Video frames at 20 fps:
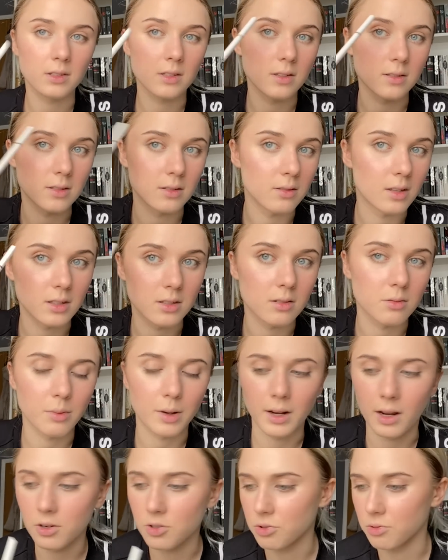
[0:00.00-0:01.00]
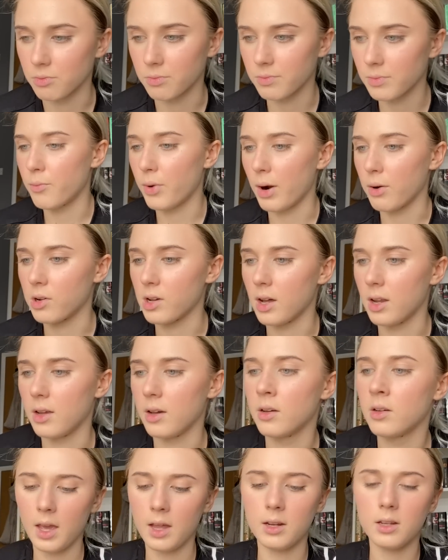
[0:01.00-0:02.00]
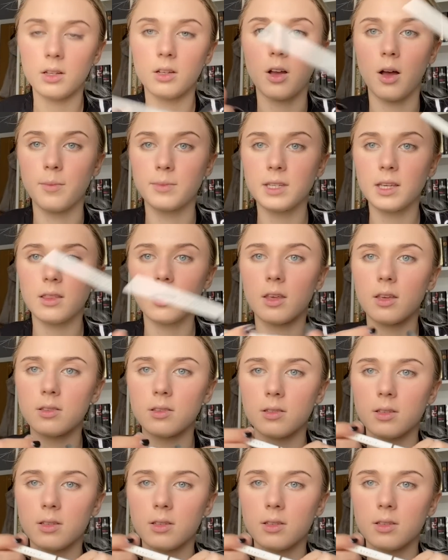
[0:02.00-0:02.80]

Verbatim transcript: This is my natural brow color, and it comes like this.